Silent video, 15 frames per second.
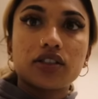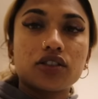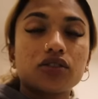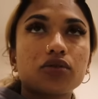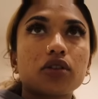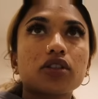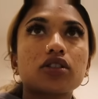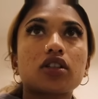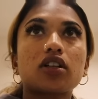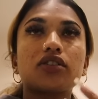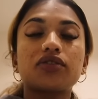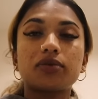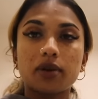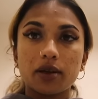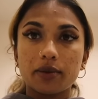just washed
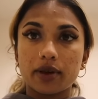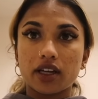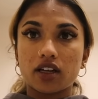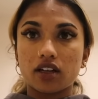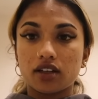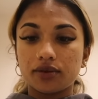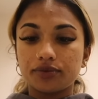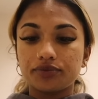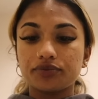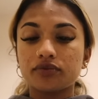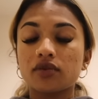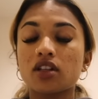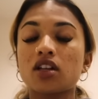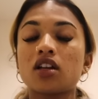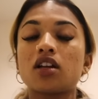off my makeup.
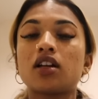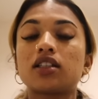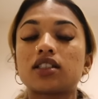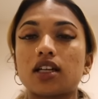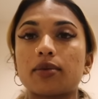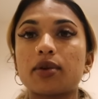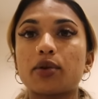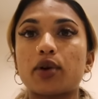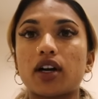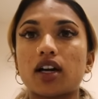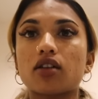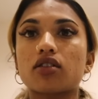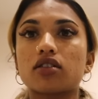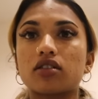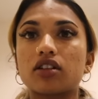Tell me why I
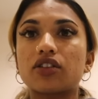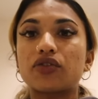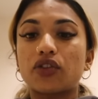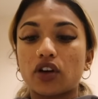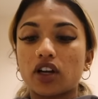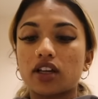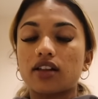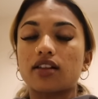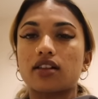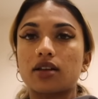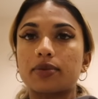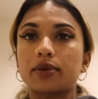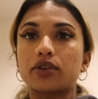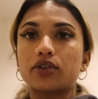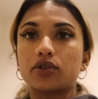was literally falling asleep
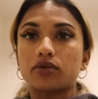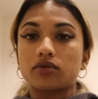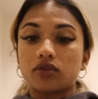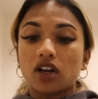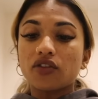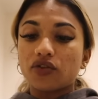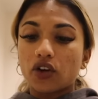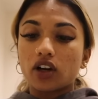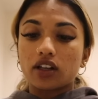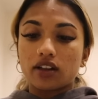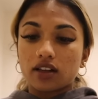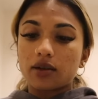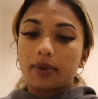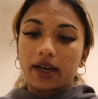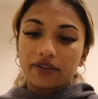in the, not falling
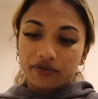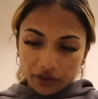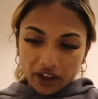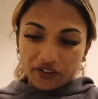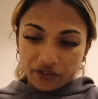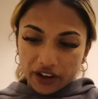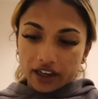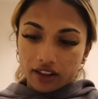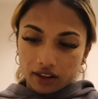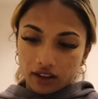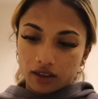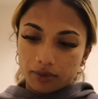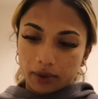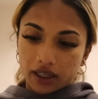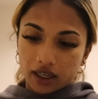asleep, I fell
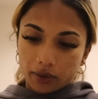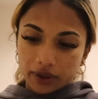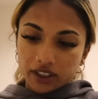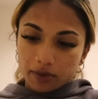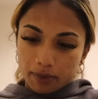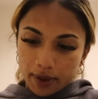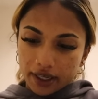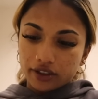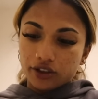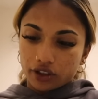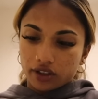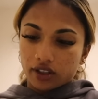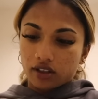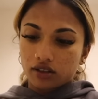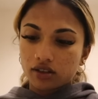asleep. Like, I went to bed
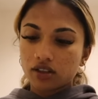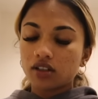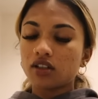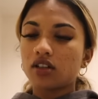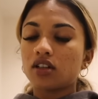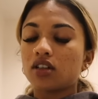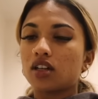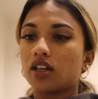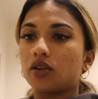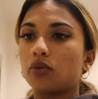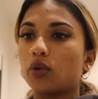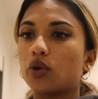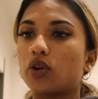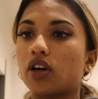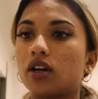just now and
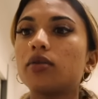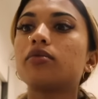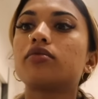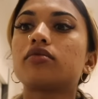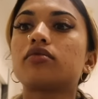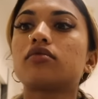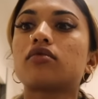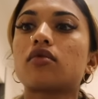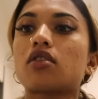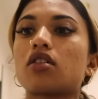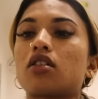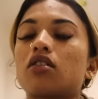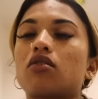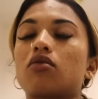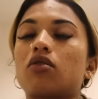woke up
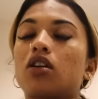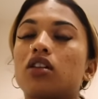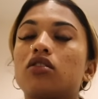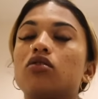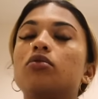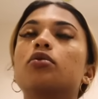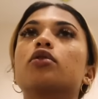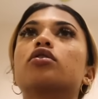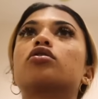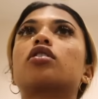while the Uber was